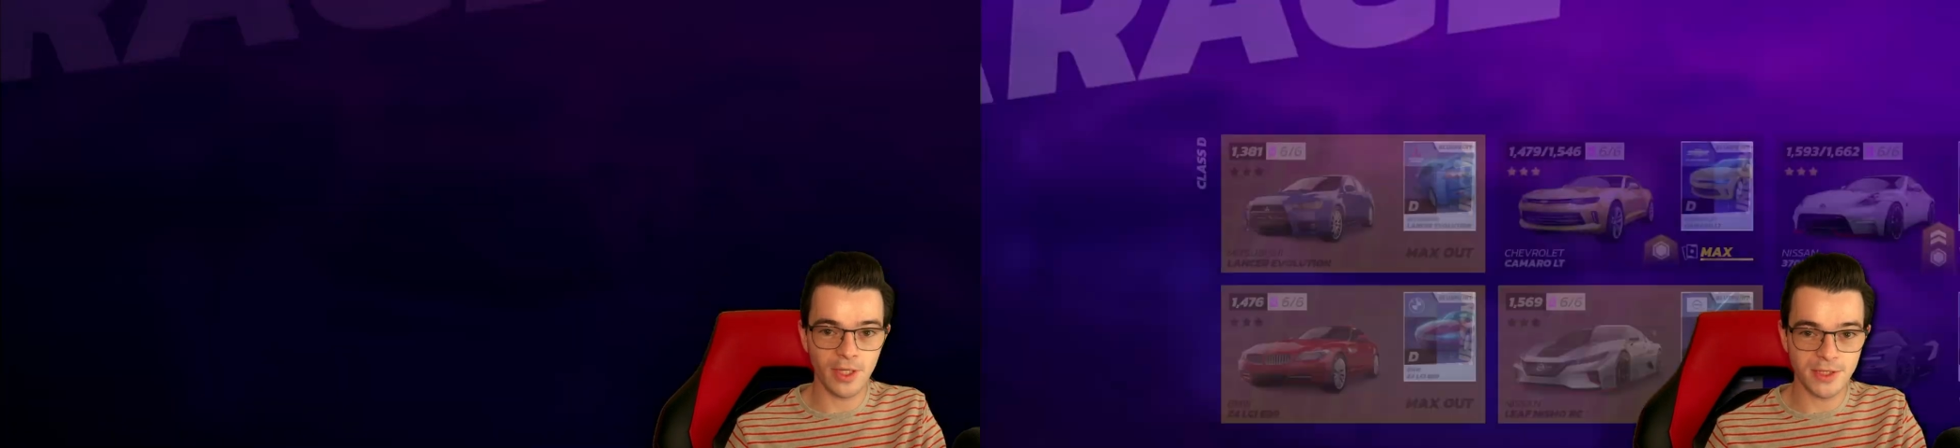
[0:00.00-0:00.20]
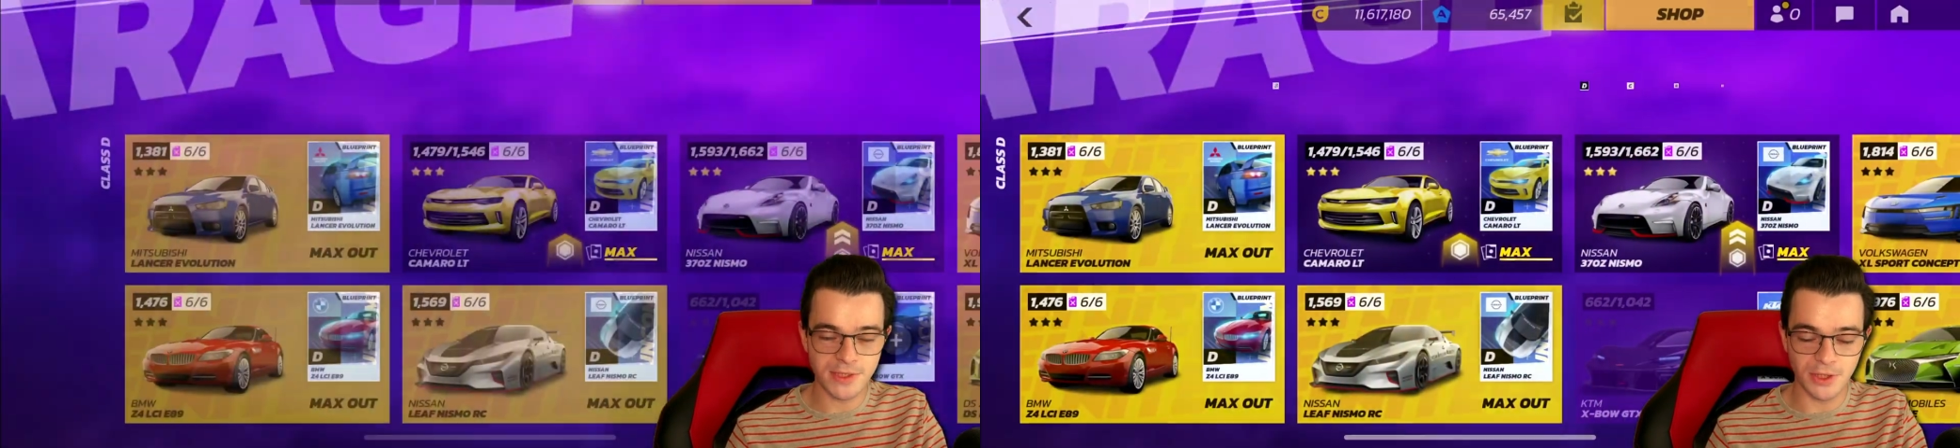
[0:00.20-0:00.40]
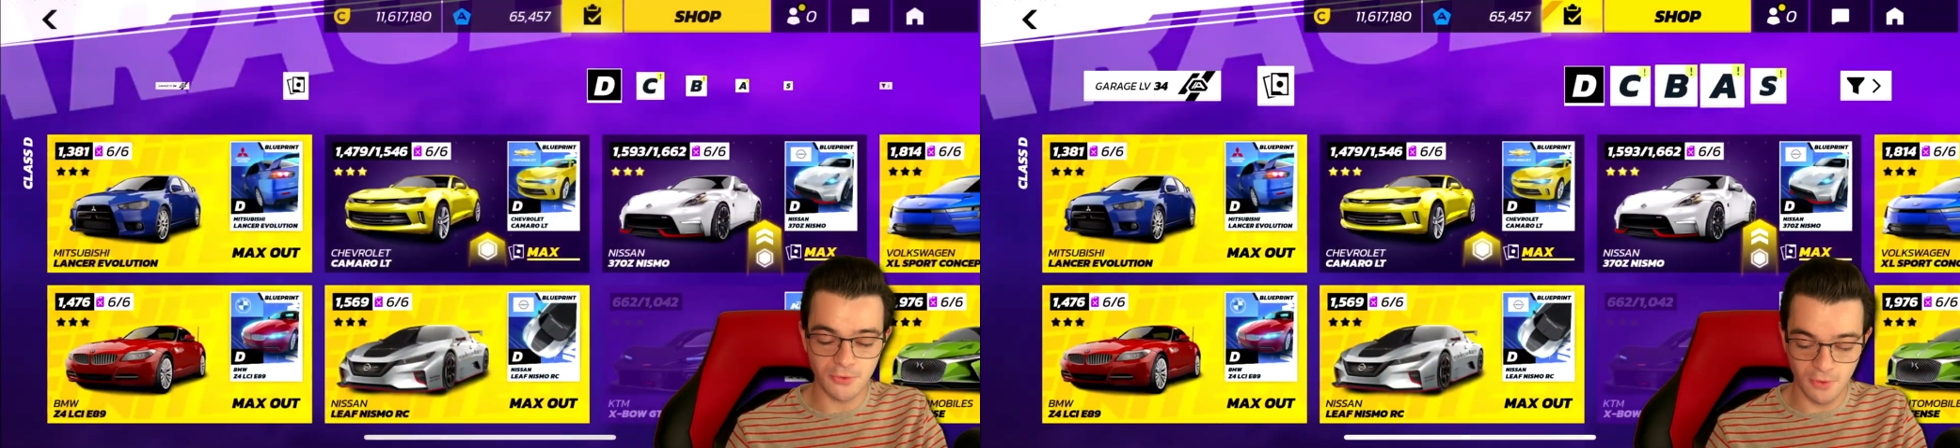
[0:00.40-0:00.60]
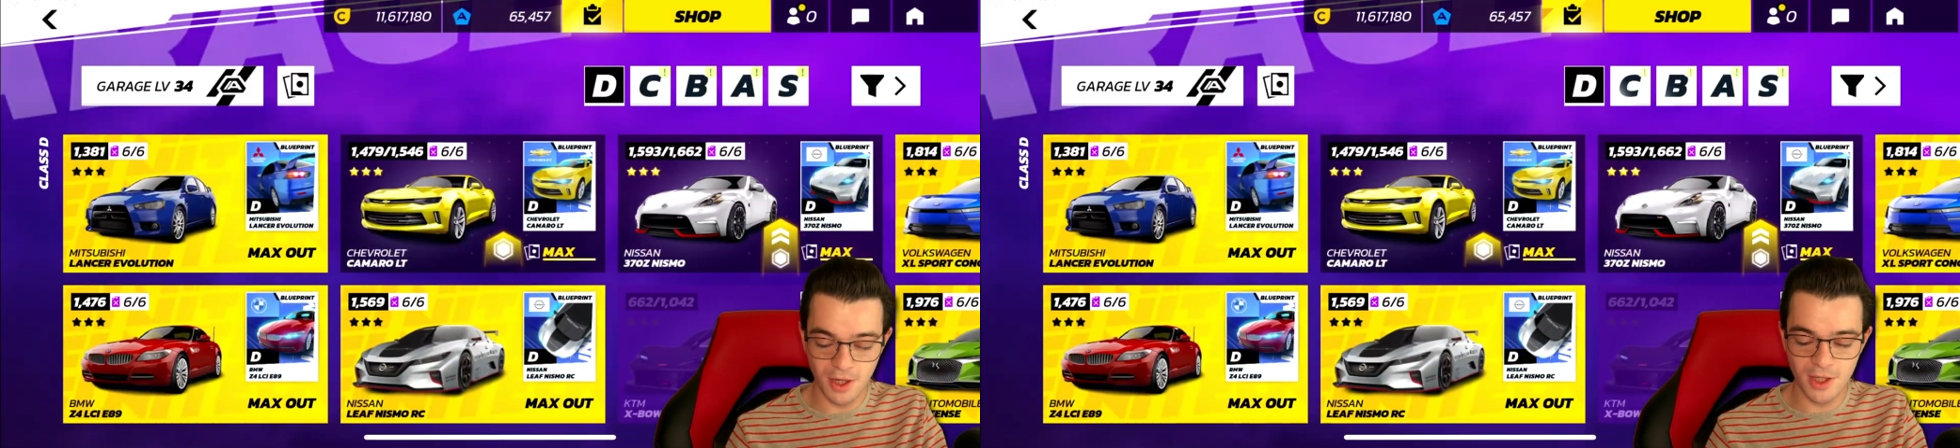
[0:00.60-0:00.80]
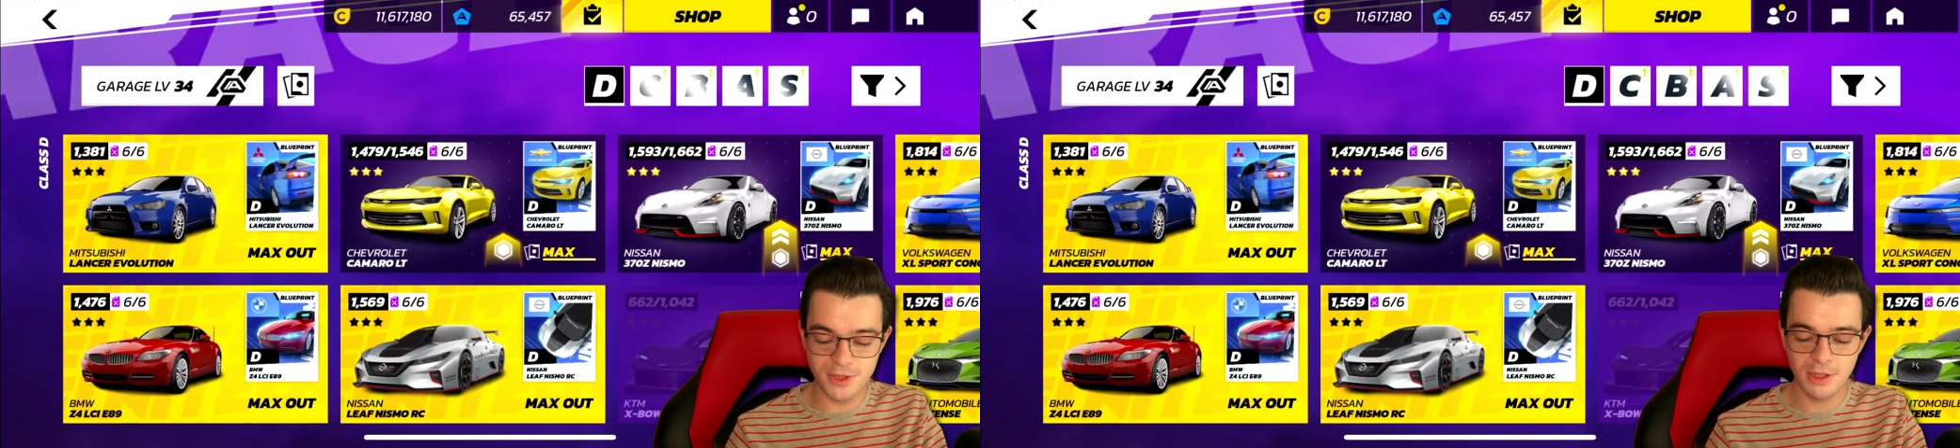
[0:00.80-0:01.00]
into the
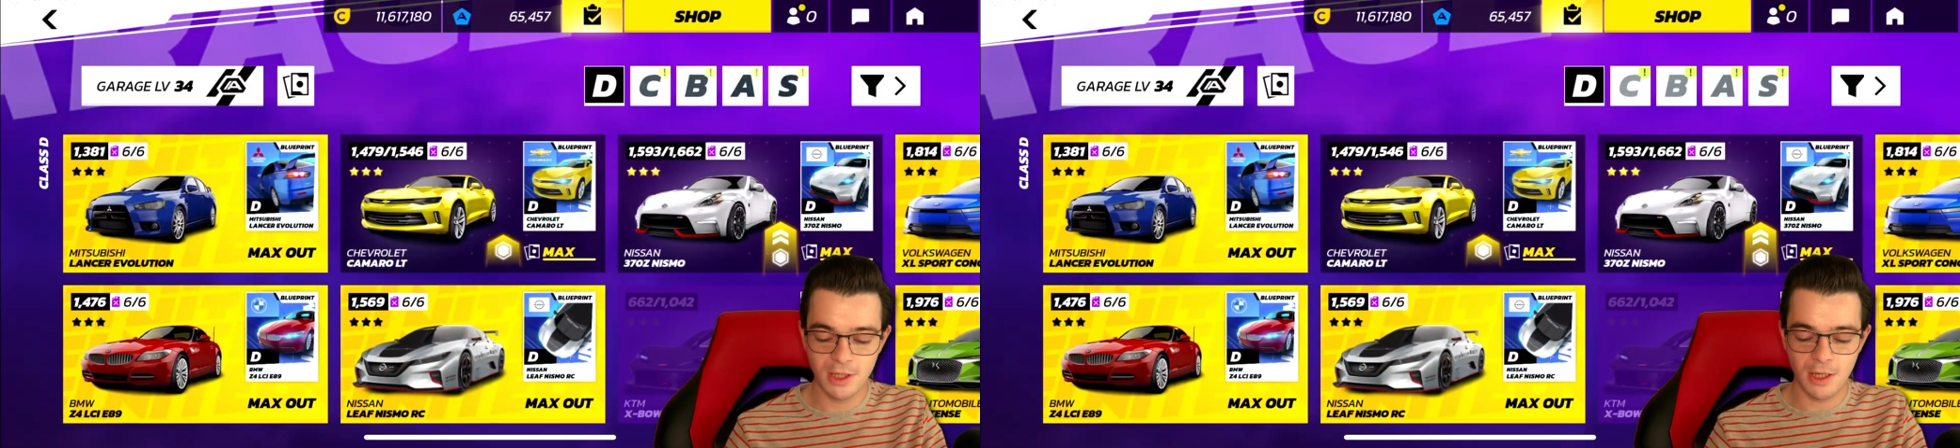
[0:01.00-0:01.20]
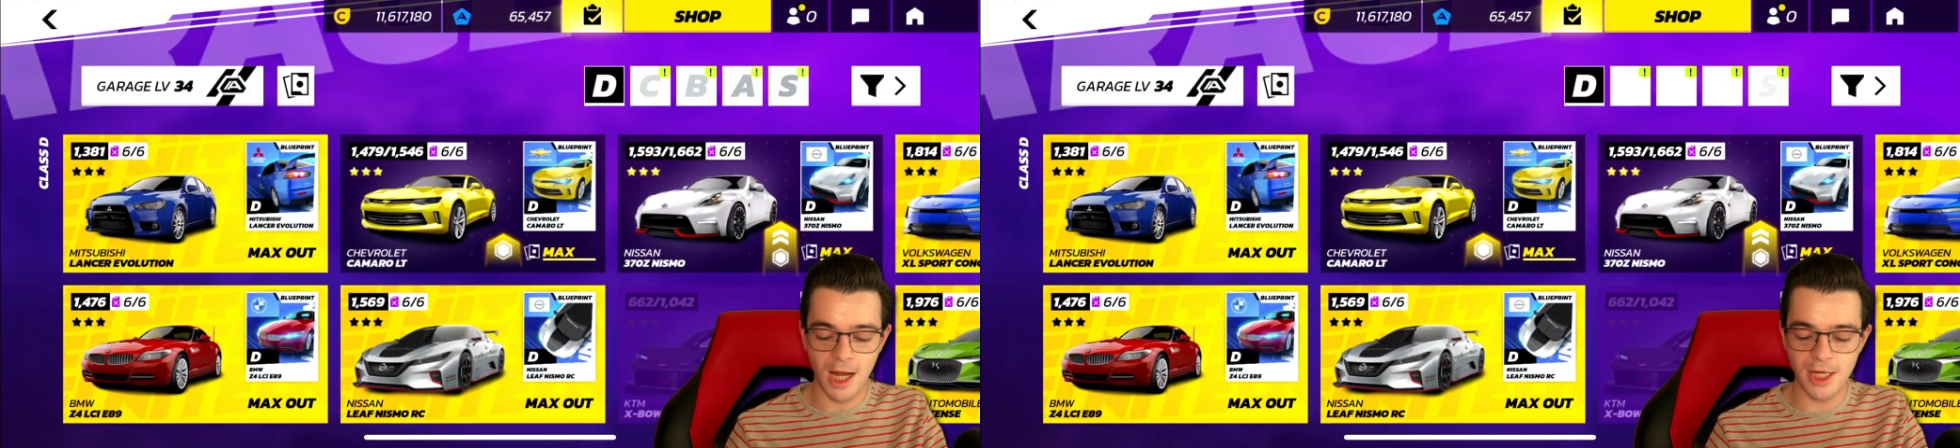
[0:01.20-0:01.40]
garage, I